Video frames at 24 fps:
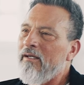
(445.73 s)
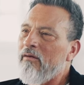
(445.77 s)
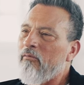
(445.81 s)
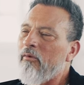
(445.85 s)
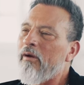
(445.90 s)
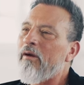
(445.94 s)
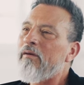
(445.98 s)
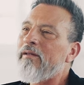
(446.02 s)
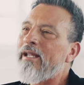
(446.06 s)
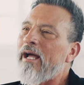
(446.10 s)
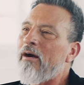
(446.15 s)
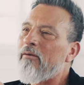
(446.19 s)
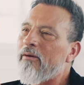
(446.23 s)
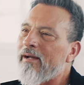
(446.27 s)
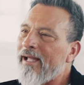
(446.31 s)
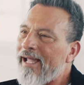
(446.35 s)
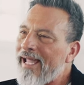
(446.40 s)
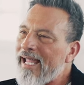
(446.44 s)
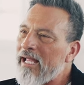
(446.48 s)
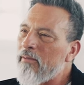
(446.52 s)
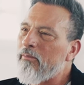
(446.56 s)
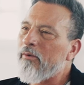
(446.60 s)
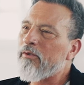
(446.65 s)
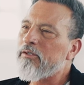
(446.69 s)
we are now
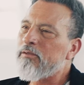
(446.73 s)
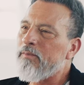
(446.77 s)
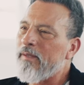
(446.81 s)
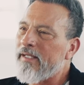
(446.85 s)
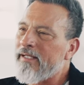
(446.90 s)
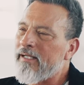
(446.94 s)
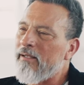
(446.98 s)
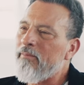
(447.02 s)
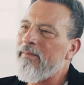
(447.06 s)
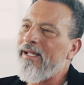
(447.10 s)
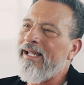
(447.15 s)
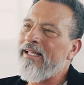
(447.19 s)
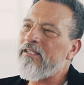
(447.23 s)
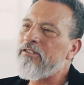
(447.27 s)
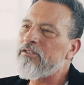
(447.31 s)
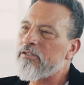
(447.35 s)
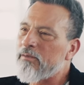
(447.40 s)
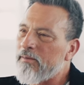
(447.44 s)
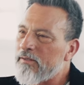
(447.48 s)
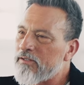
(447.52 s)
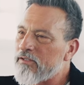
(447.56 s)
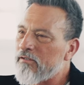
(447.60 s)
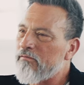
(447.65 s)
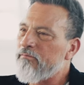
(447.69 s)
able to become
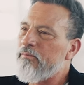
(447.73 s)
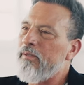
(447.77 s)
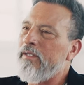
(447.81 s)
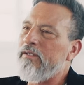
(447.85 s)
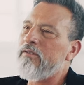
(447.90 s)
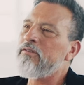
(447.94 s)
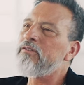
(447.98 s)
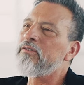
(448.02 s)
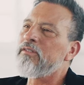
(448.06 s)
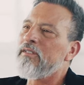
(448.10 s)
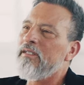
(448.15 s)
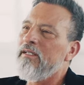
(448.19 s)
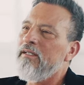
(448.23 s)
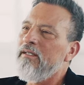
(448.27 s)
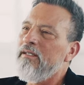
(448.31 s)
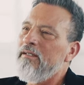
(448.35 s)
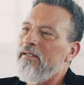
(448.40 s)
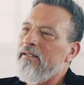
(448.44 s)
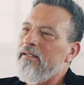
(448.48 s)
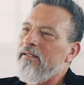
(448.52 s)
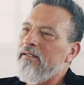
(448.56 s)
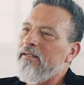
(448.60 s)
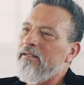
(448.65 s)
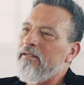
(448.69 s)
instruments of peace
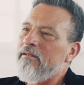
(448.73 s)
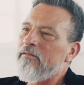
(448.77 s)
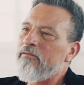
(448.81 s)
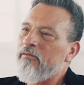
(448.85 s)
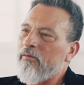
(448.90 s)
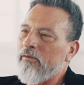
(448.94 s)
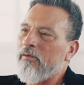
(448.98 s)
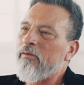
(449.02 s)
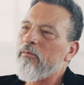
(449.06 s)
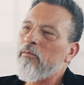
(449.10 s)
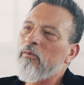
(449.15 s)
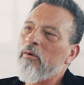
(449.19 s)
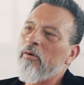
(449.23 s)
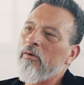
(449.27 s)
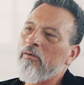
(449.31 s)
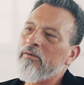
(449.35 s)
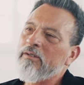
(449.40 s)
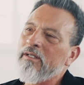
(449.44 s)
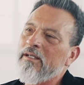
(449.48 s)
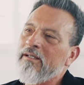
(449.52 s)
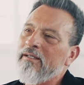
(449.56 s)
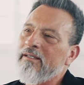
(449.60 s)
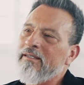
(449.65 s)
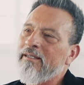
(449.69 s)
for the
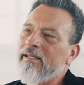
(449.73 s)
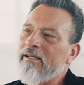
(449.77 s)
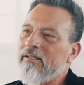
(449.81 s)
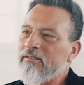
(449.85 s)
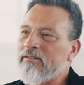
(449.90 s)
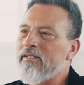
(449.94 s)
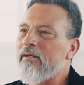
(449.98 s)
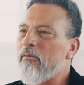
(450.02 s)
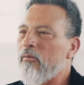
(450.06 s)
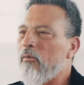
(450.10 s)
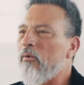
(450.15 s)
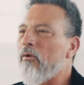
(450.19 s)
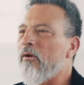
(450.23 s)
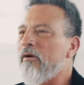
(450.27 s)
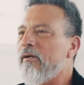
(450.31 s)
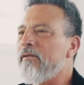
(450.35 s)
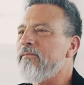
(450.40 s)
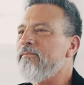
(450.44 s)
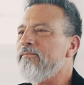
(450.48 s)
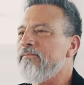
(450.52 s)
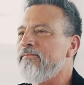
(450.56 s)
world that is at war.